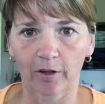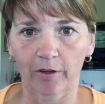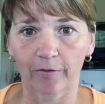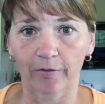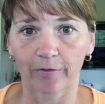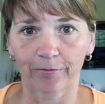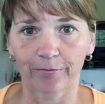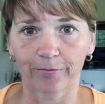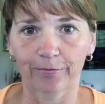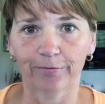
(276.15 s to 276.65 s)

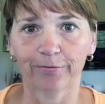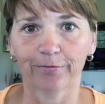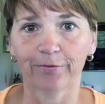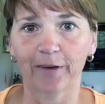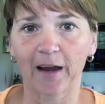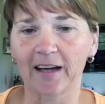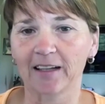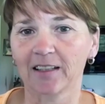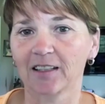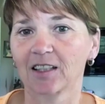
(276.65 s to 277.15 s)
In
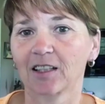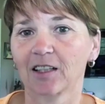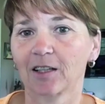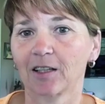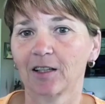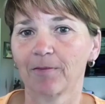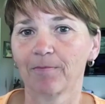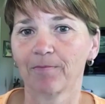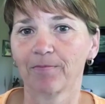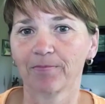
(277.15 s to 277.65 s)
fact,
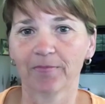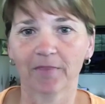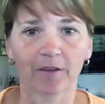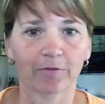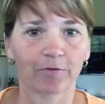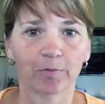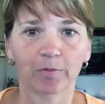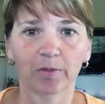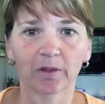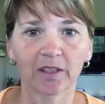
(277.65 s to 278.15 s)

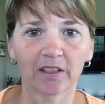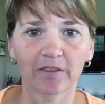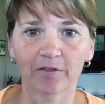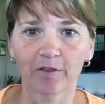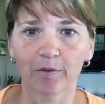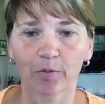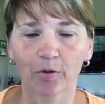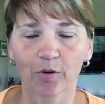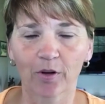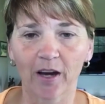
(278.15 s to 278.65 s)
if you believe
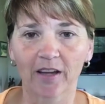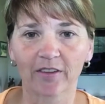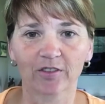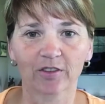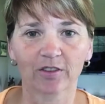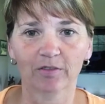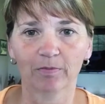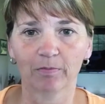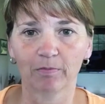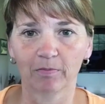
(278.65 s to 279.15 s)
the
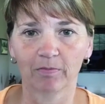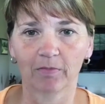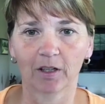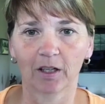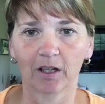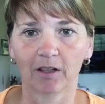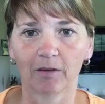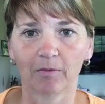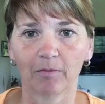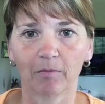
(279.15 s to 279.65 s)
press,
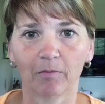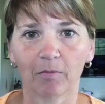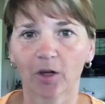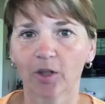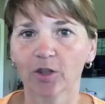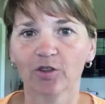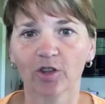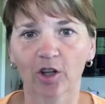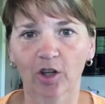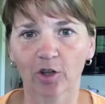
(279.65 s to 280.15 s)

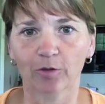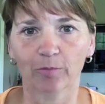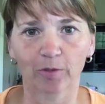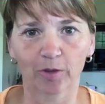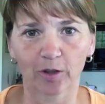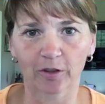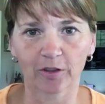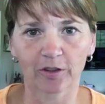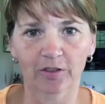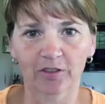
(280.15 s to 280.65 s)
Mark
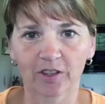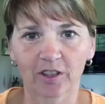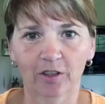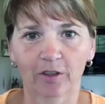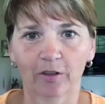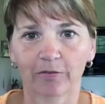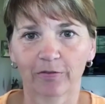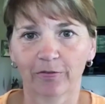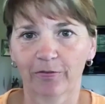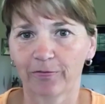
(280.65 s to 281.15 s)
Zuckerberg, the
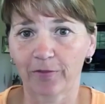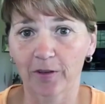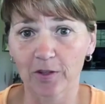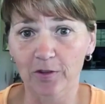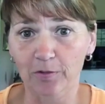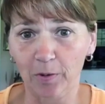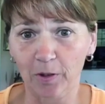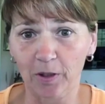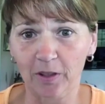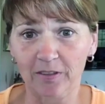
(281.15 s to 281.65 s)
CEO of
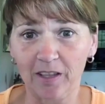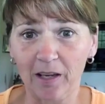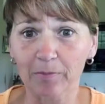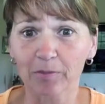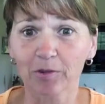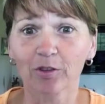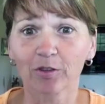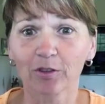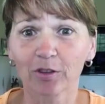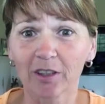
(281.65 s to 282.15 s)
Facebook, is
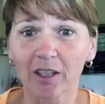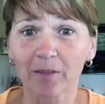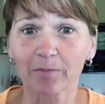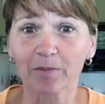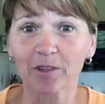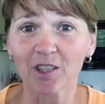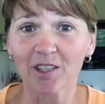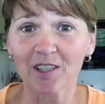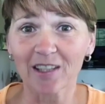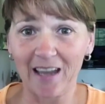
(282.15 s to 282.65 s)
absolutely
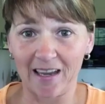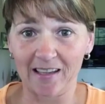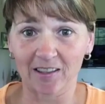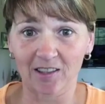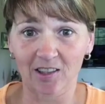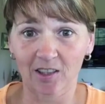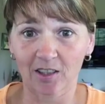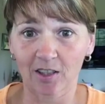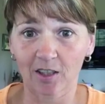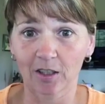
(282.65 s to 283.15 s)

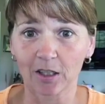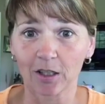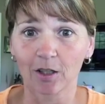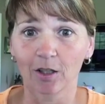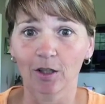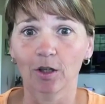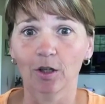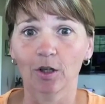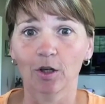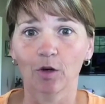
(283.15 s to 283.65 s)
obsessed
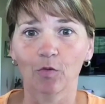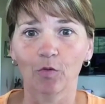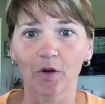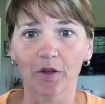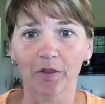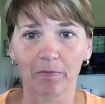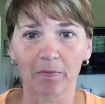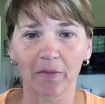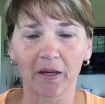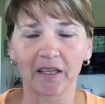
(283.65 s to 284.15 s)

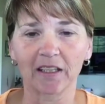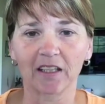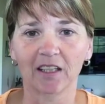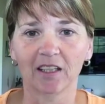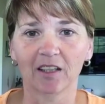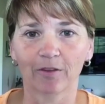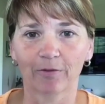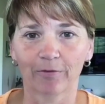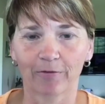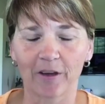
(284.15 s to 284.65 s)
with
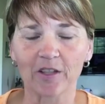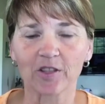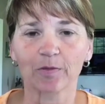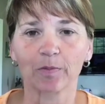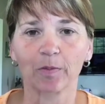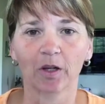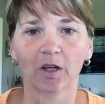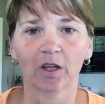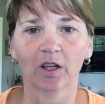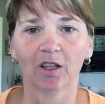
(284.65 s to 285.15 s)
making
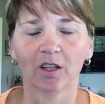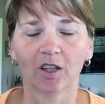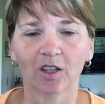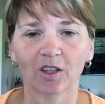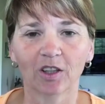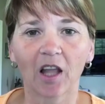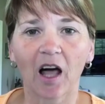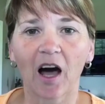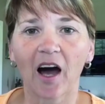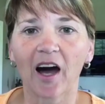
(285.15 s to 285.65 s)
Facebook
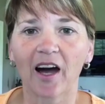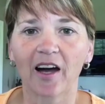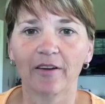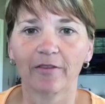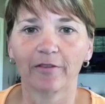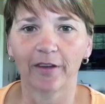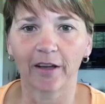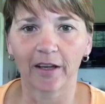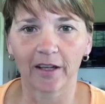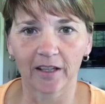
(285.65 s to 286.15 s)

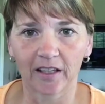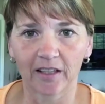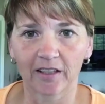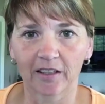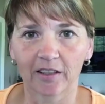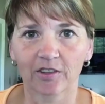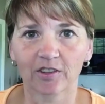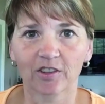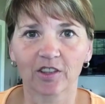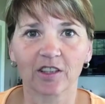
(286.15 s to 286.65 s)
Live
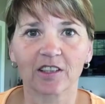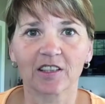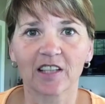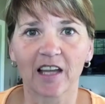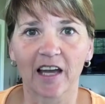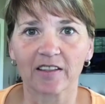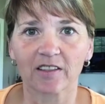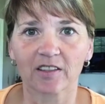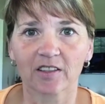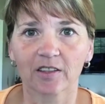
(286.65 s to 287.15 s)
a
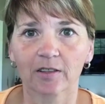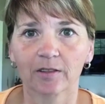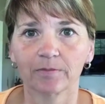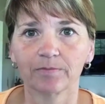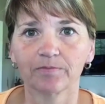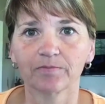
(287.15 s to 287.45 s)
success.